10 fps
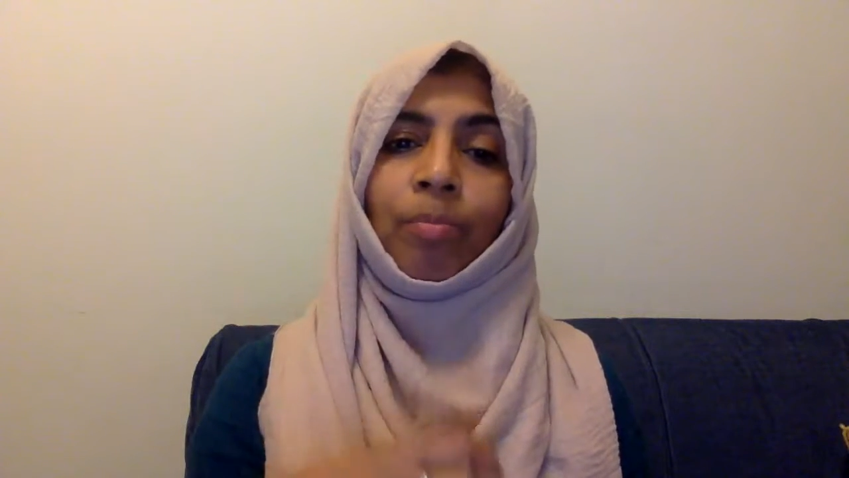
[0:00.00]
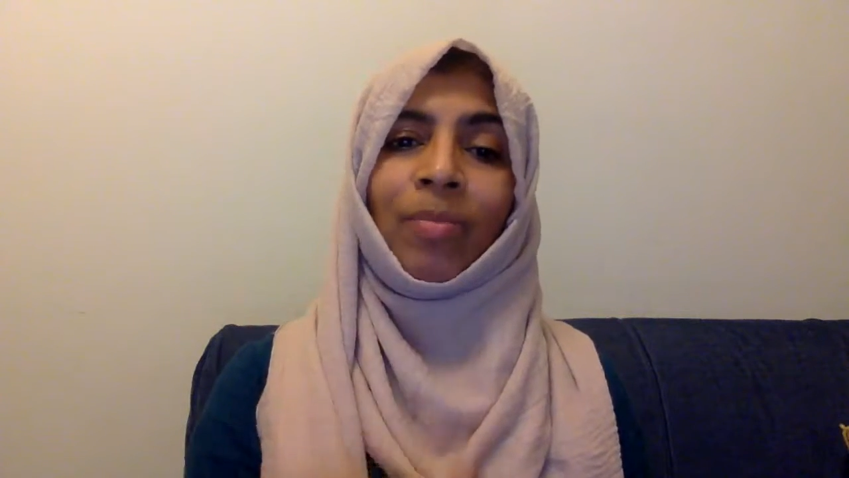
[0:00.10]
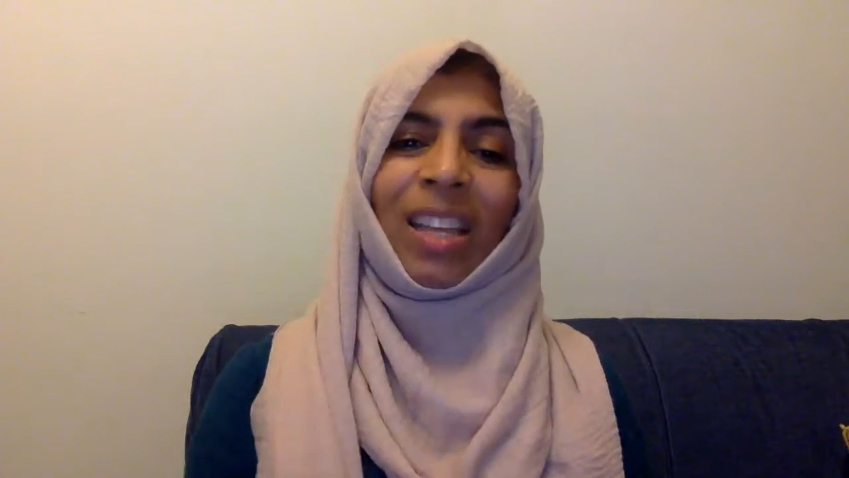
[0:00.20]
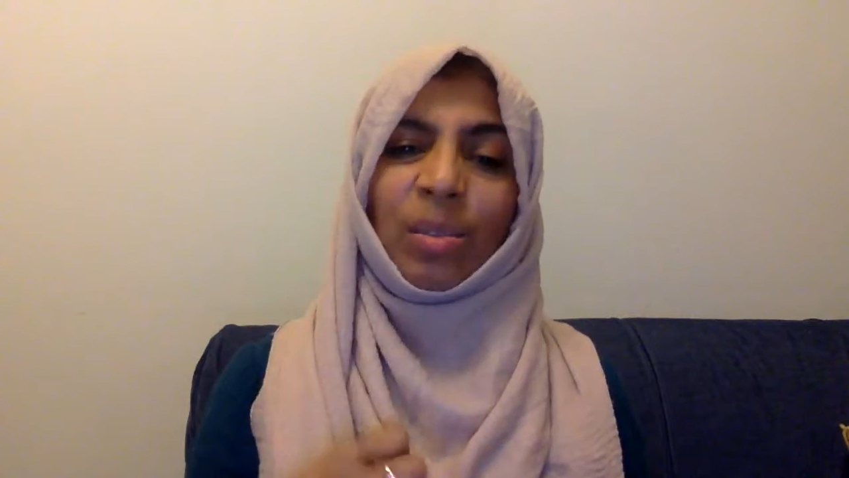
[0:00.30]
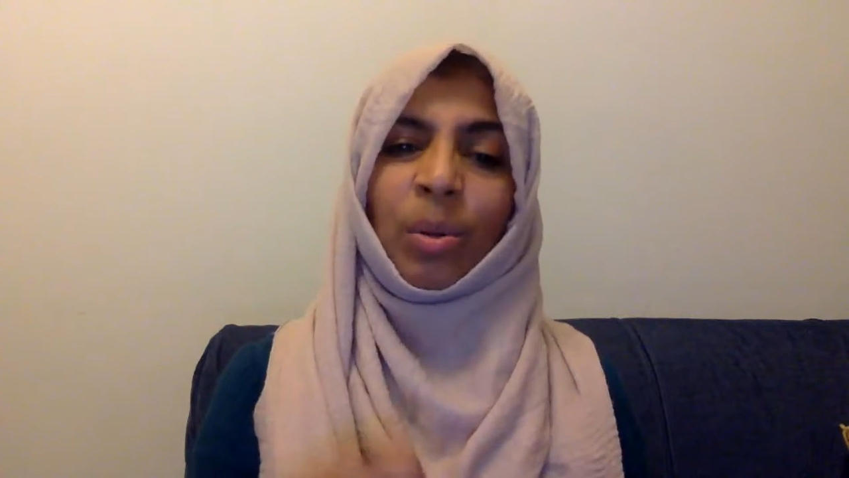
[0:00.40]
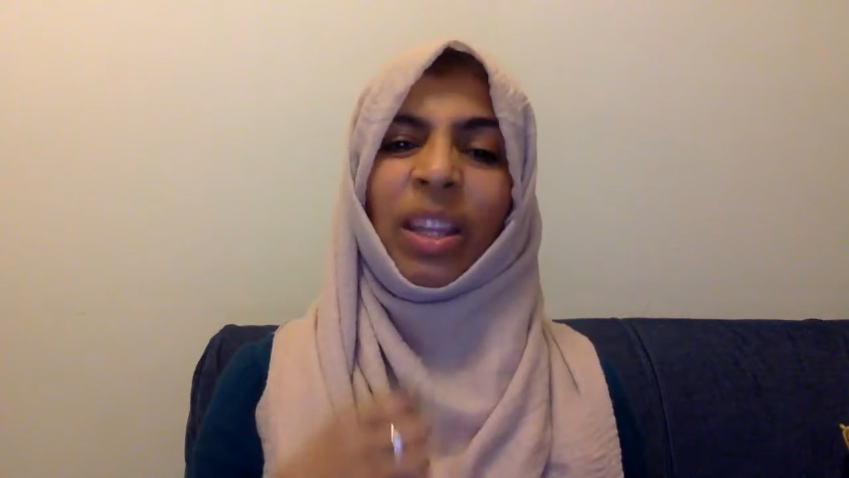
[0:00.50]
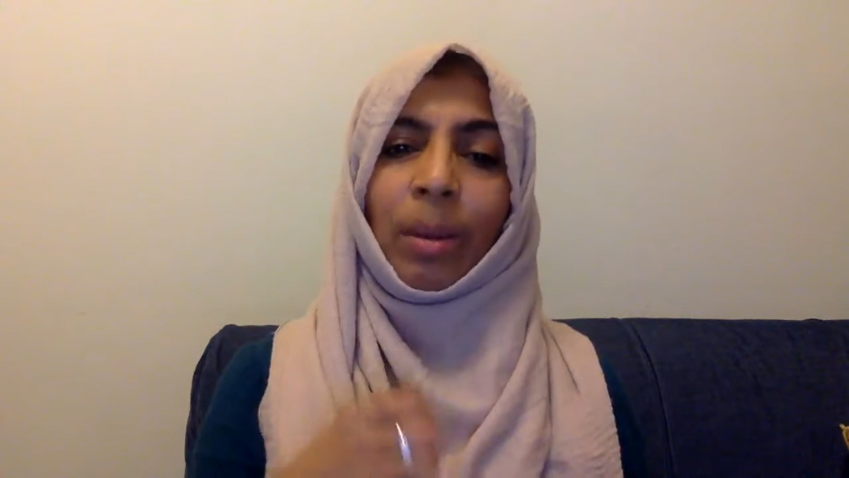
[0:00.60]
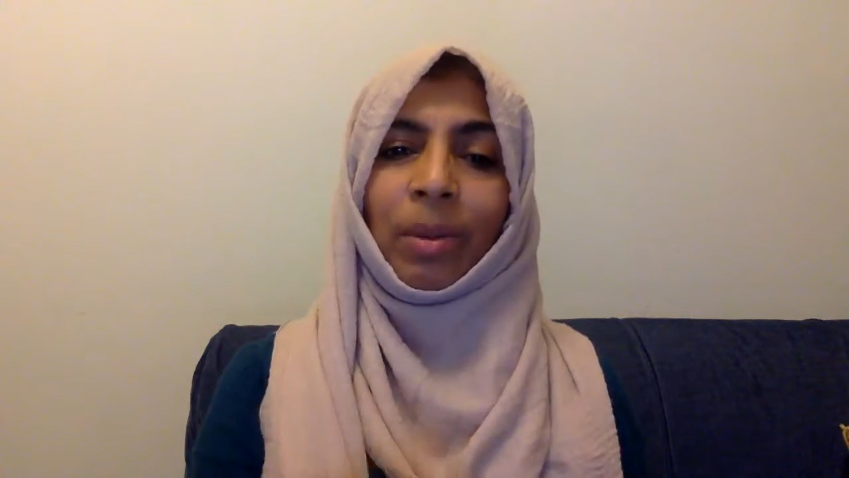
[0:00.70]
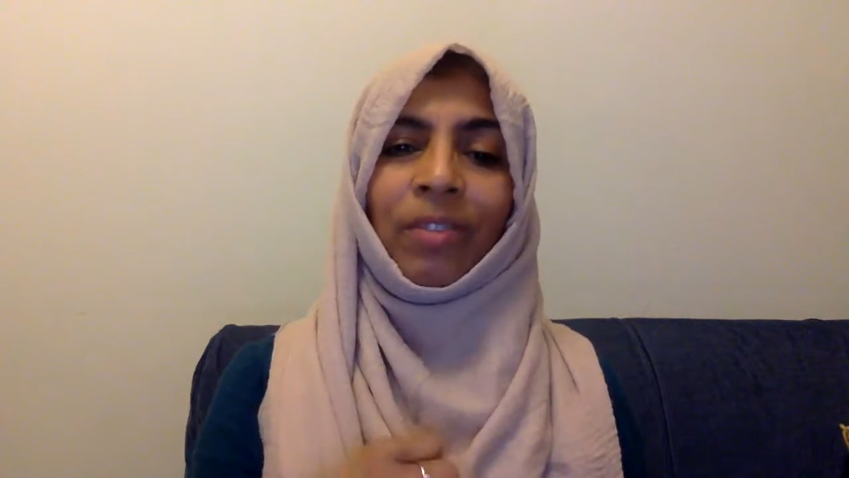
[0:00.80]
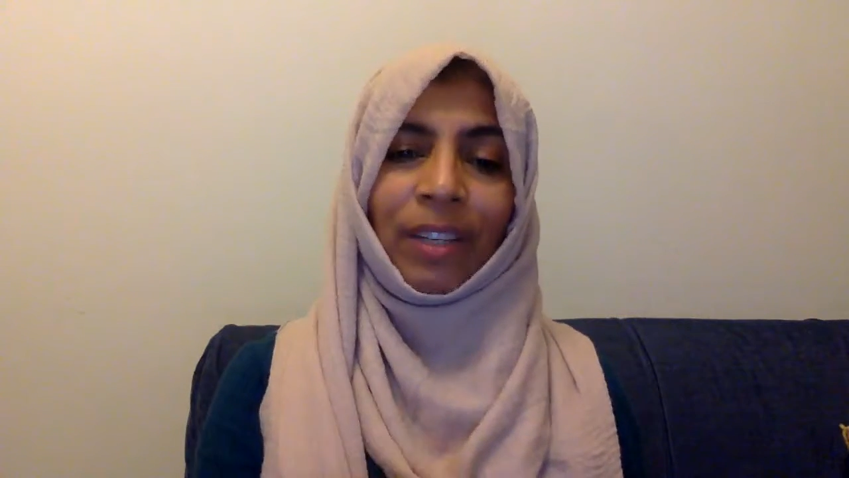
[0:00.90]
That's where they
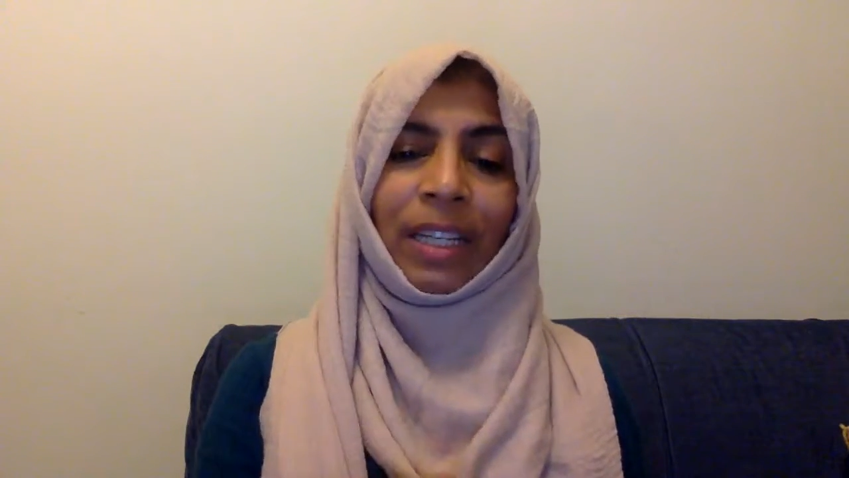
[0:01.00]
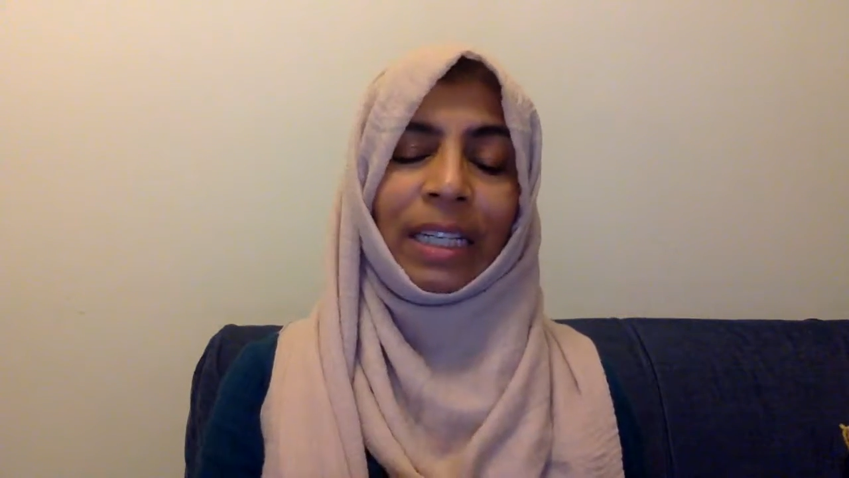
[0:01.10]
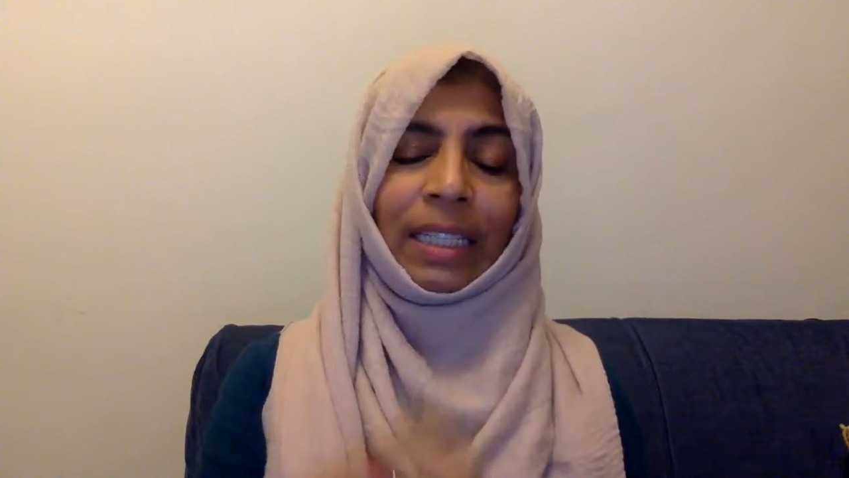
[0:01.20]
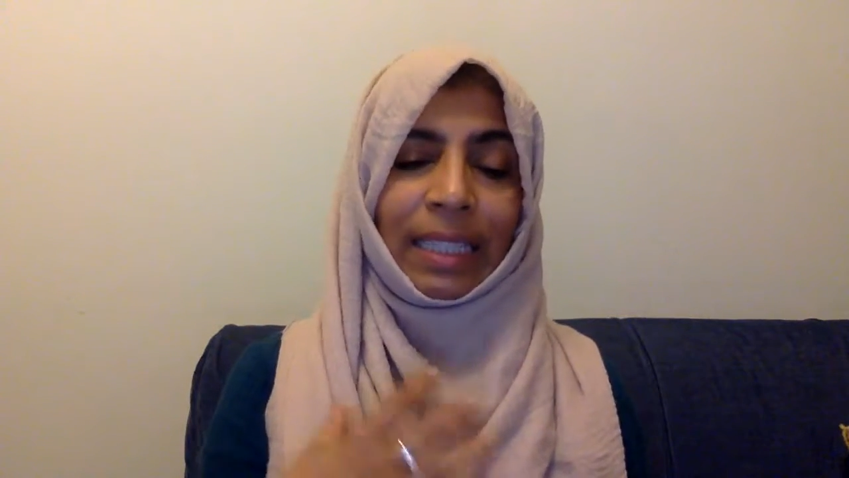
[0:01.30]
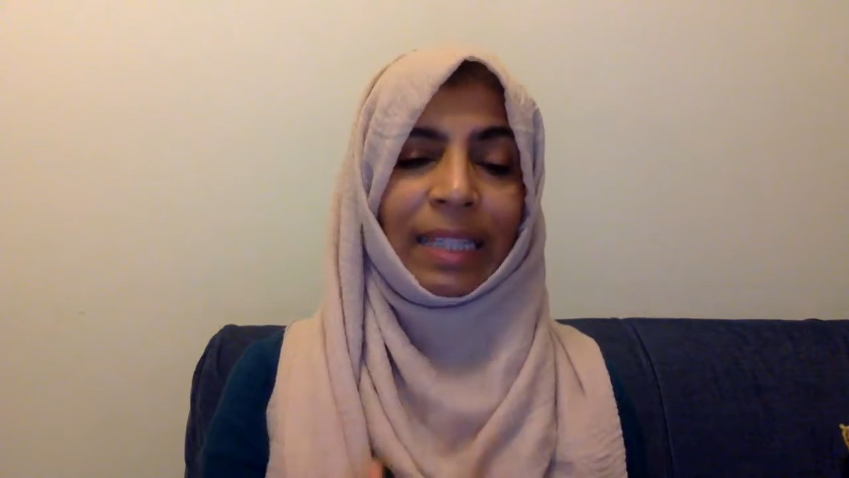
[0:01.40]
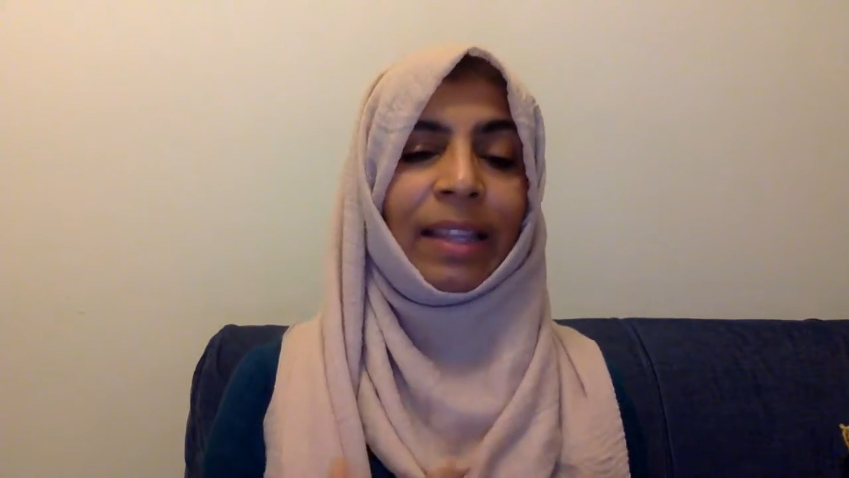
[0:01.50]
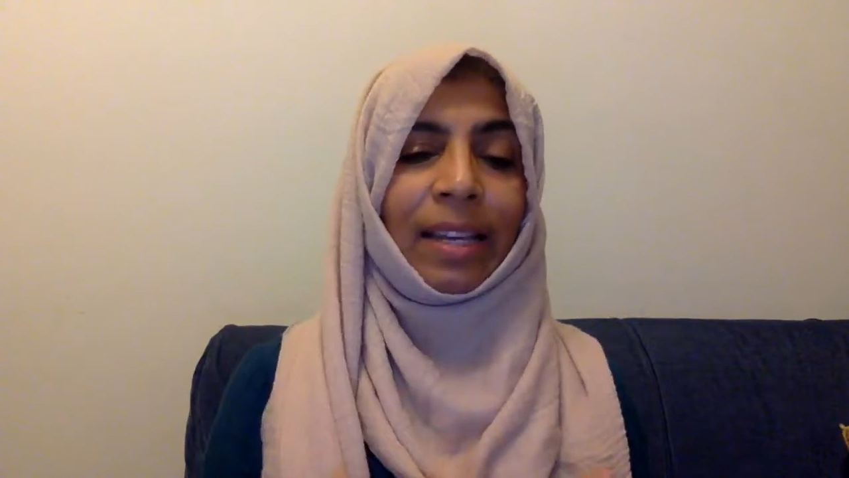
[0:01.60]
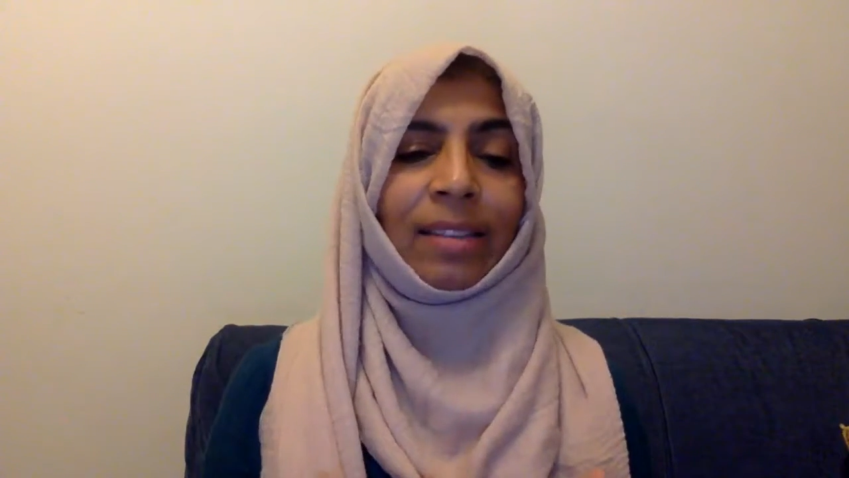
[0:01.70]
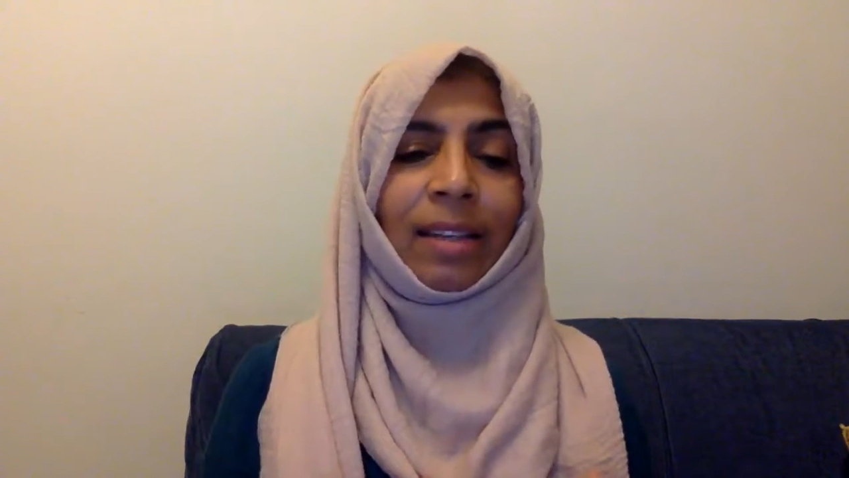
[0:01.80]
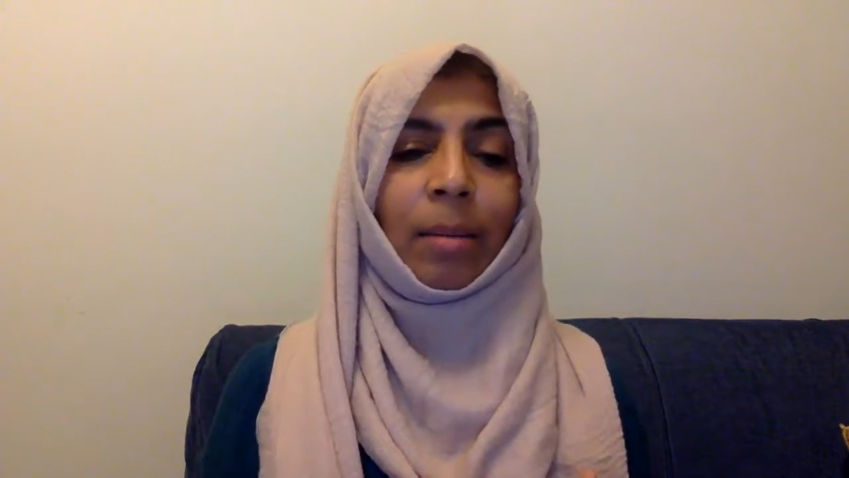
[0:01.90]
would feel it in their
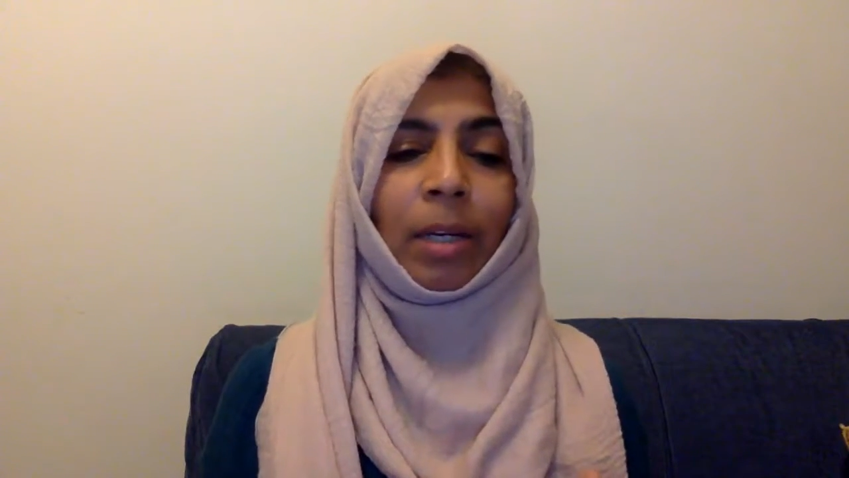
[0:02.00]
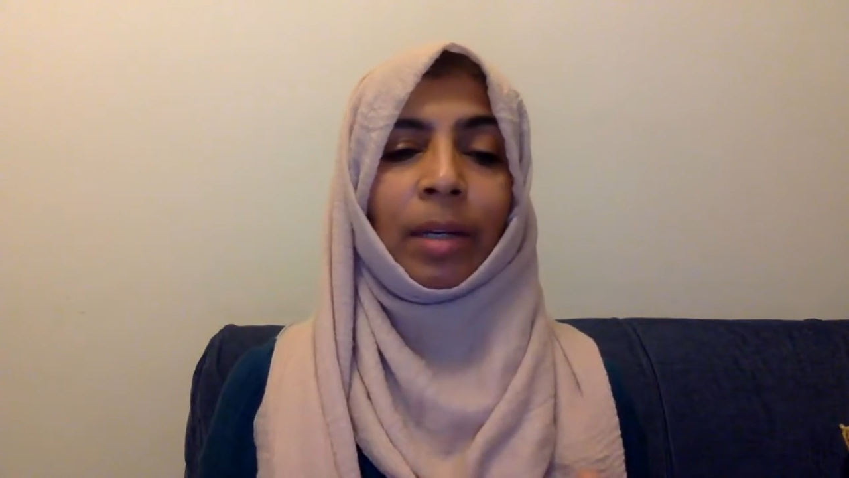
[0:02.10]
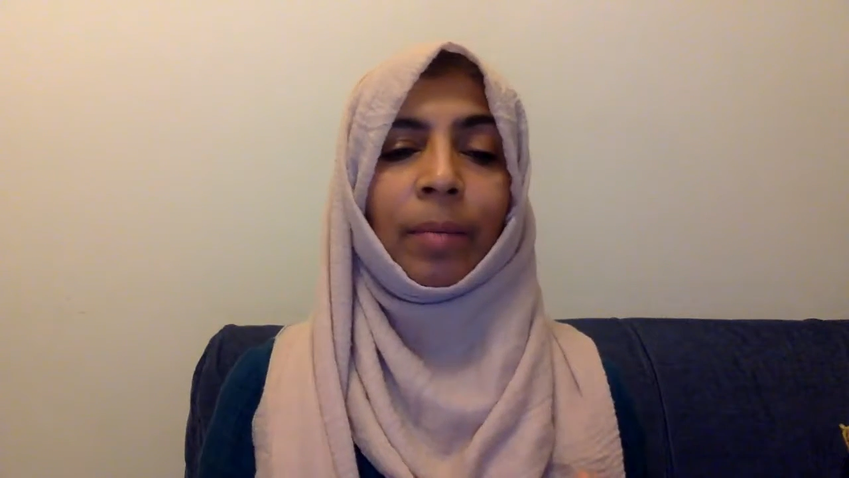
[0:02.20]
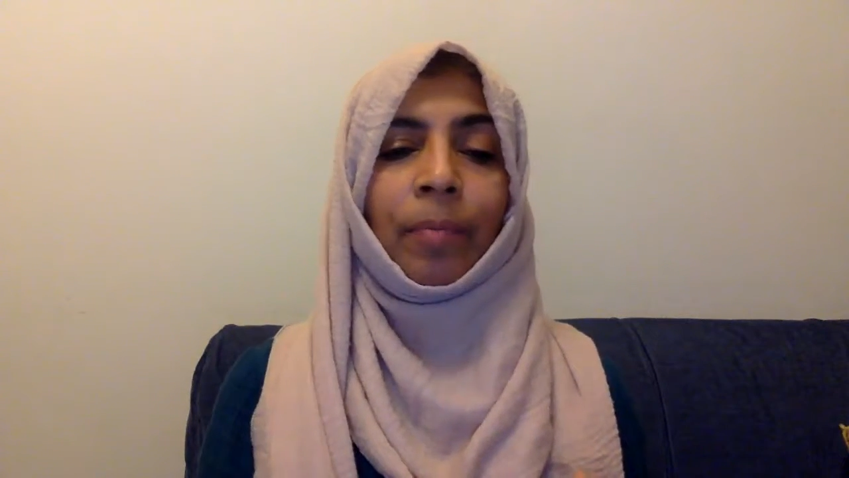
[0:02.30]
stomach.